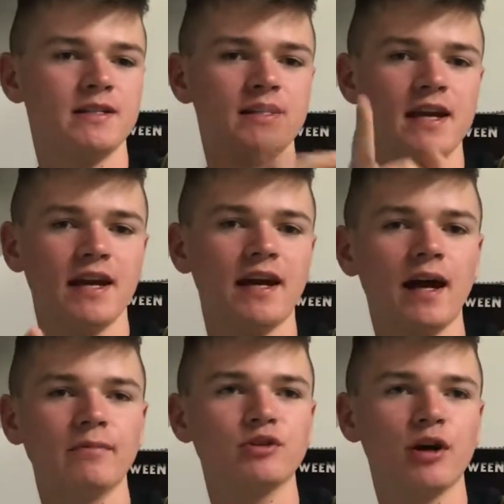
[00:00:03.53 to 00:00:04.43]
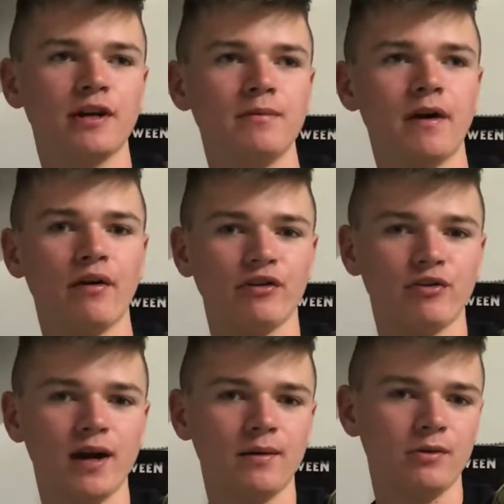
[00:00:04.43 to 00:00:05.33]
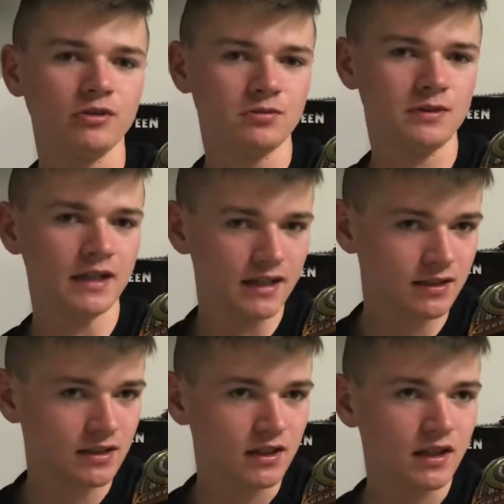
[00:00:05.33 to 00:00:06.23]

and today I'm talking about Incredibles because